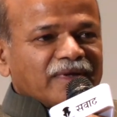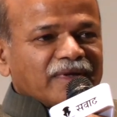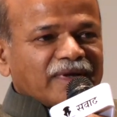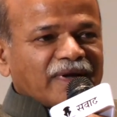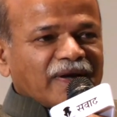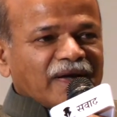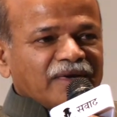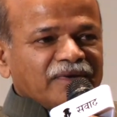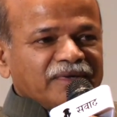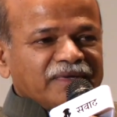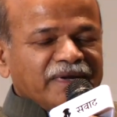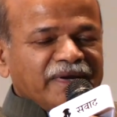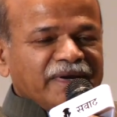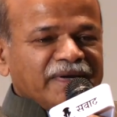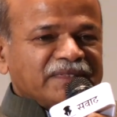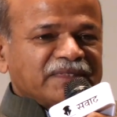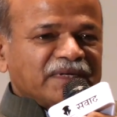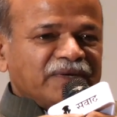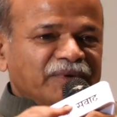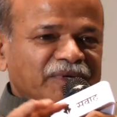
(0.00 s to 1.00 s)
And
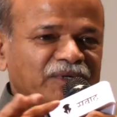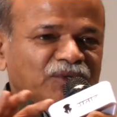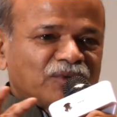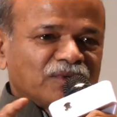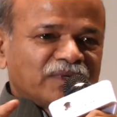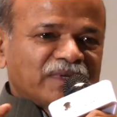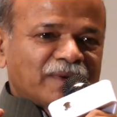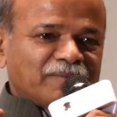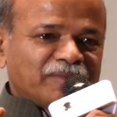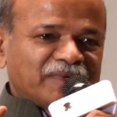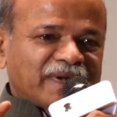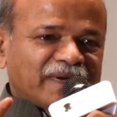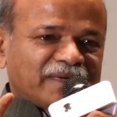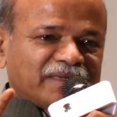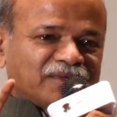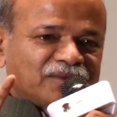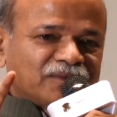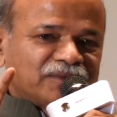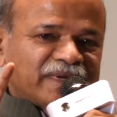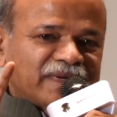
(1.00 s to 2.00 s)
initially we told them that,
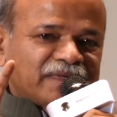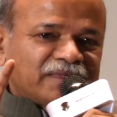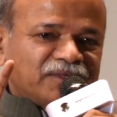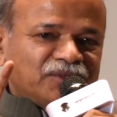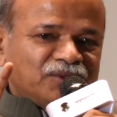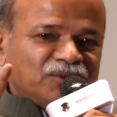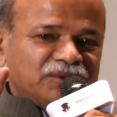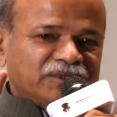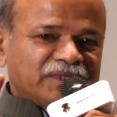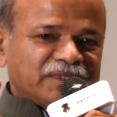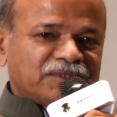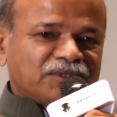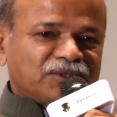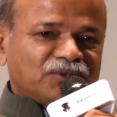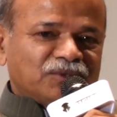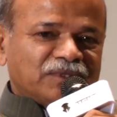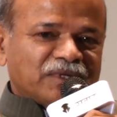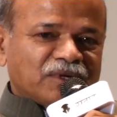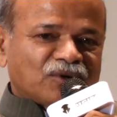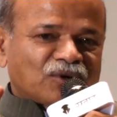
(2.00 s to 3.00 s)
you know, that you just
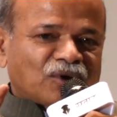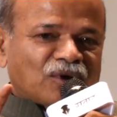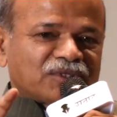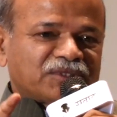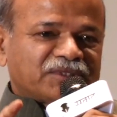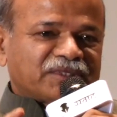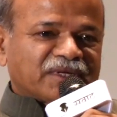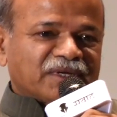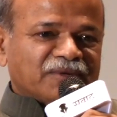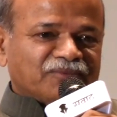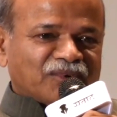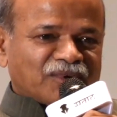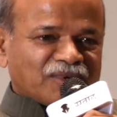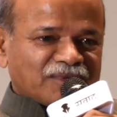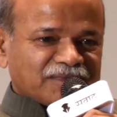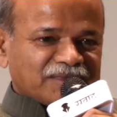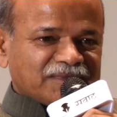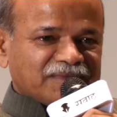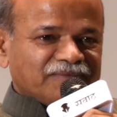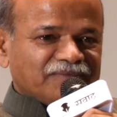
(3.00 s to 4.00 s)
do the cross-checking
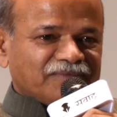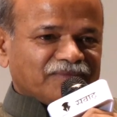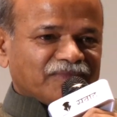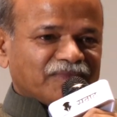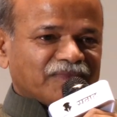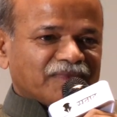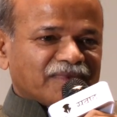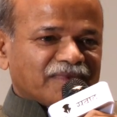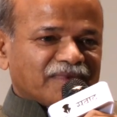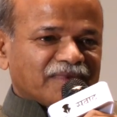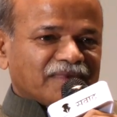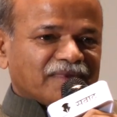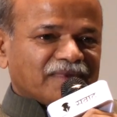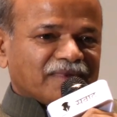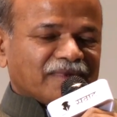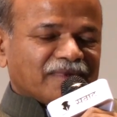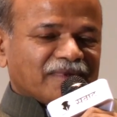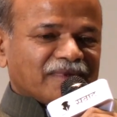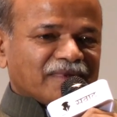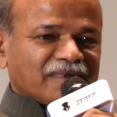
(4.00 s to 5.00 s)
process.
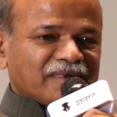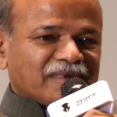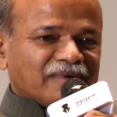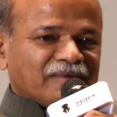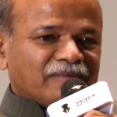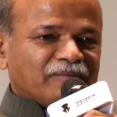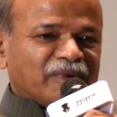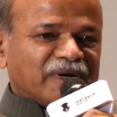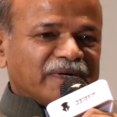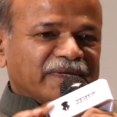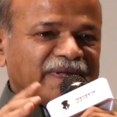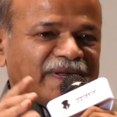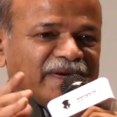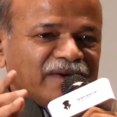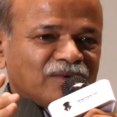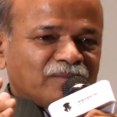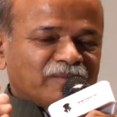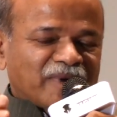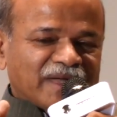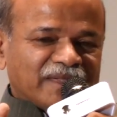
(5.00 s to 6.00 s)
But then, you
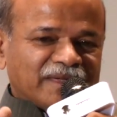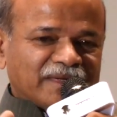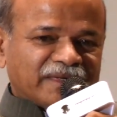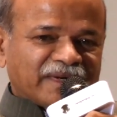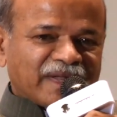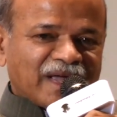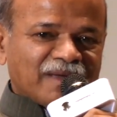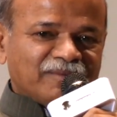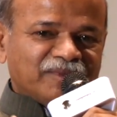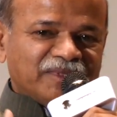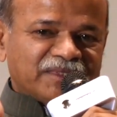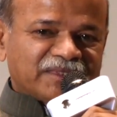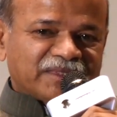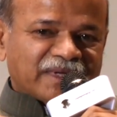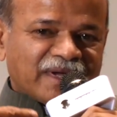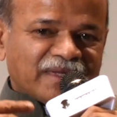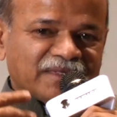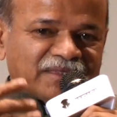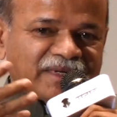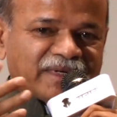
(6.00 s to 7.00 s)
know, by that time the
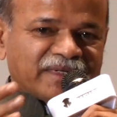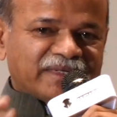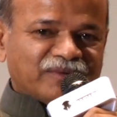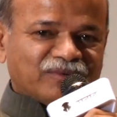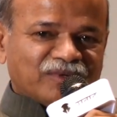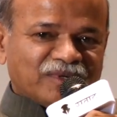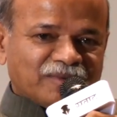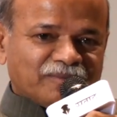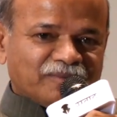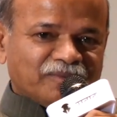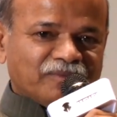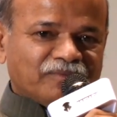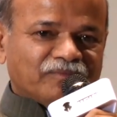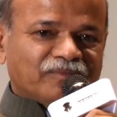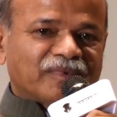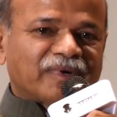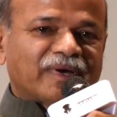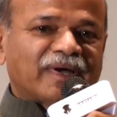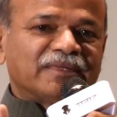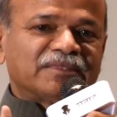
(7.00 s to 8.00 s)
science had developed
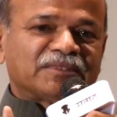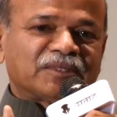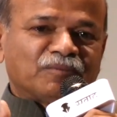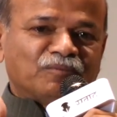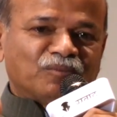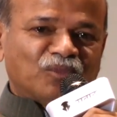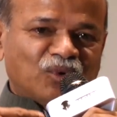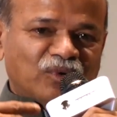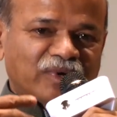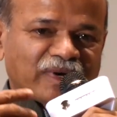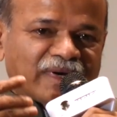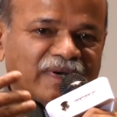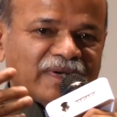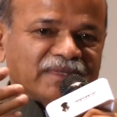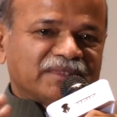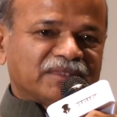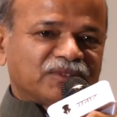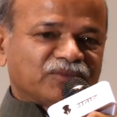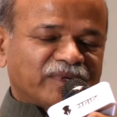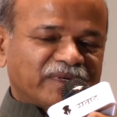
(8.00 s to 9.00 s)
and some more
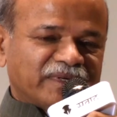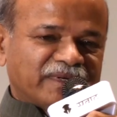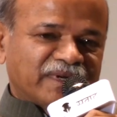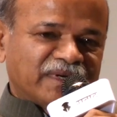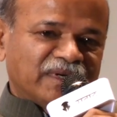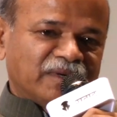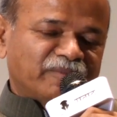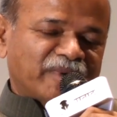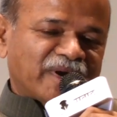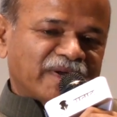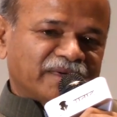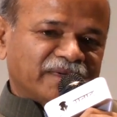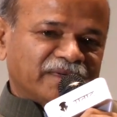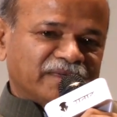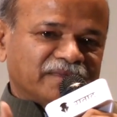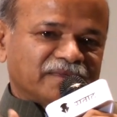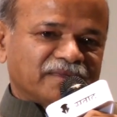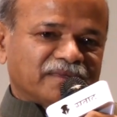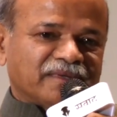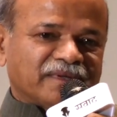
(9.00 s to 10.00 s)
analysis were done in fact
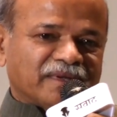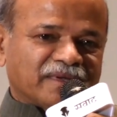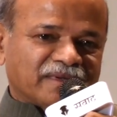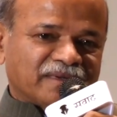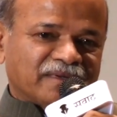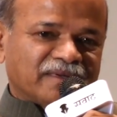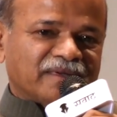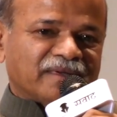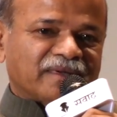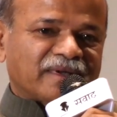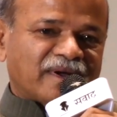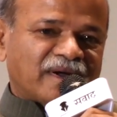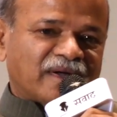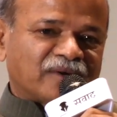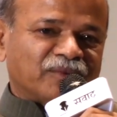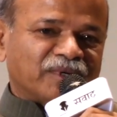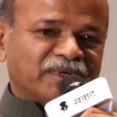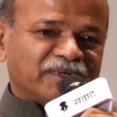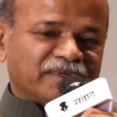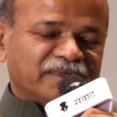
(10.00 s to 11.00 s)
in
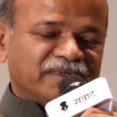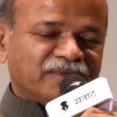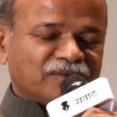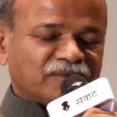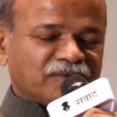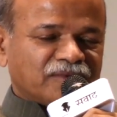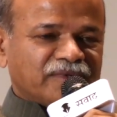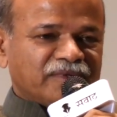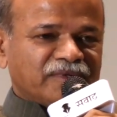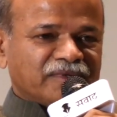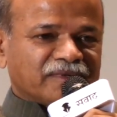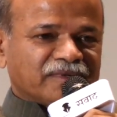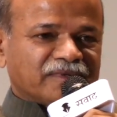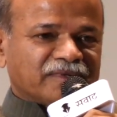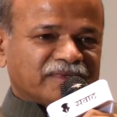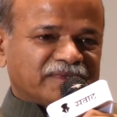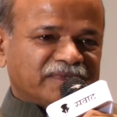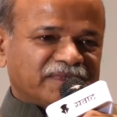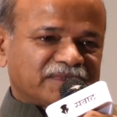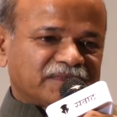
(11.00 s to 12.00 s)
Harvard, you know, in
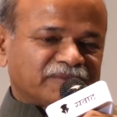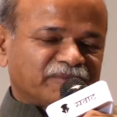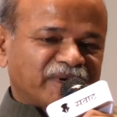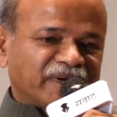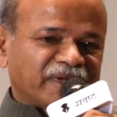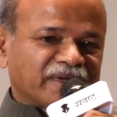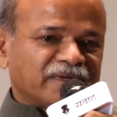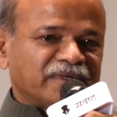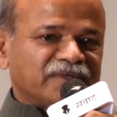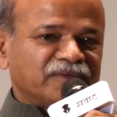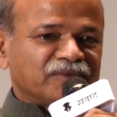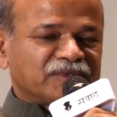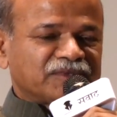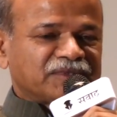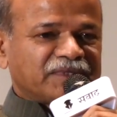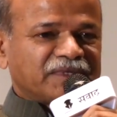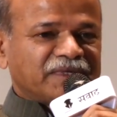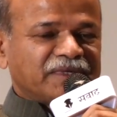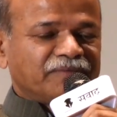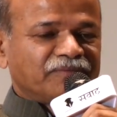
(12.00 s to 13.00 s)
this medical
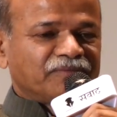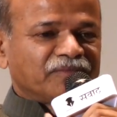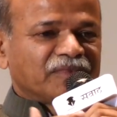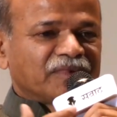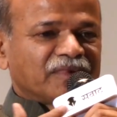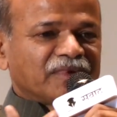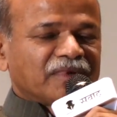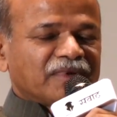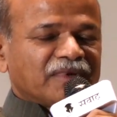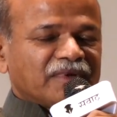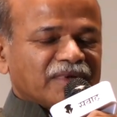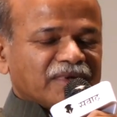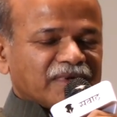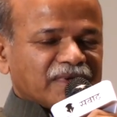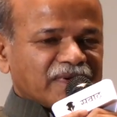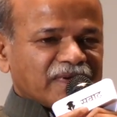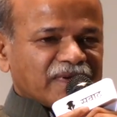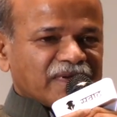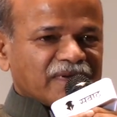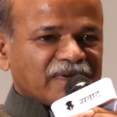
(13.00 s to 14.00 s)
university
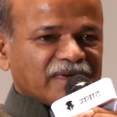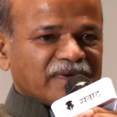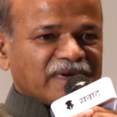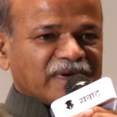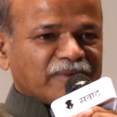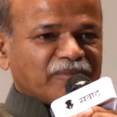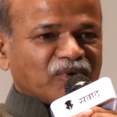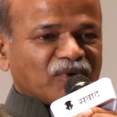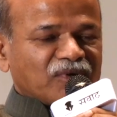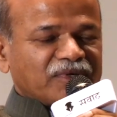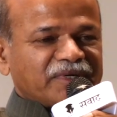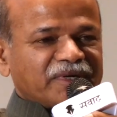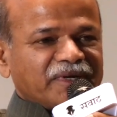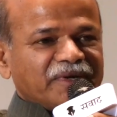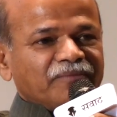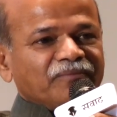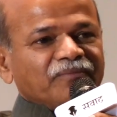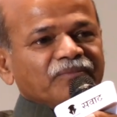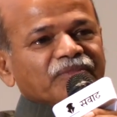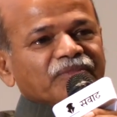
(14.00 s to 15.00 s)
laboratory.